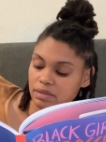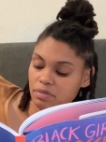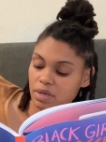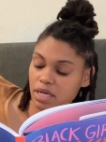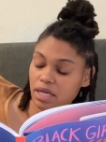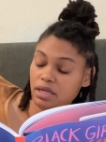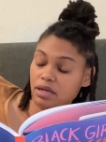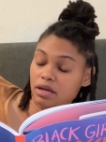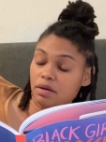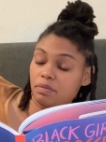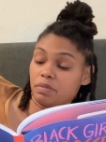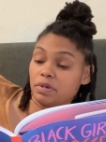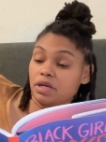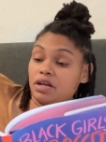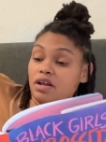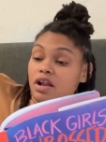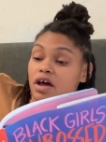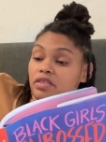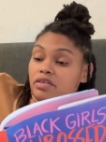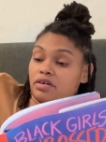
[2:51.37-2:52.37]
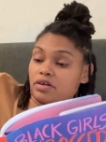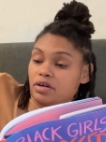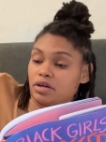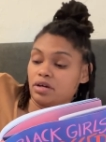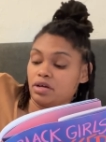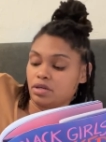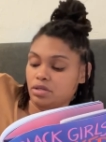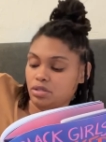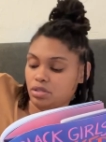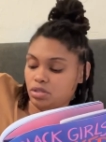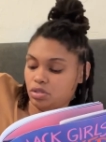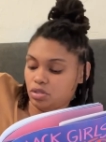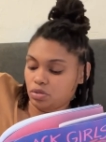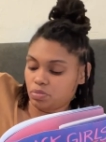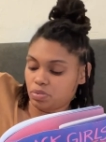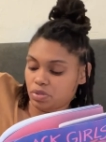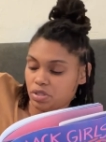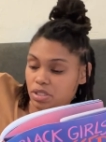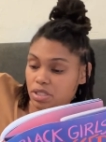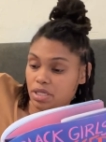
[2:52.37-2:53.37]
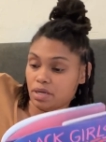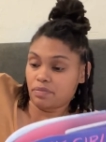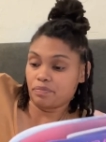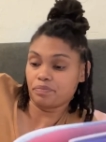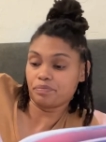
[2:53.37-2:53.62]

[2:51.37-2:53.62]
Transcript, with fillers: making up another 2%.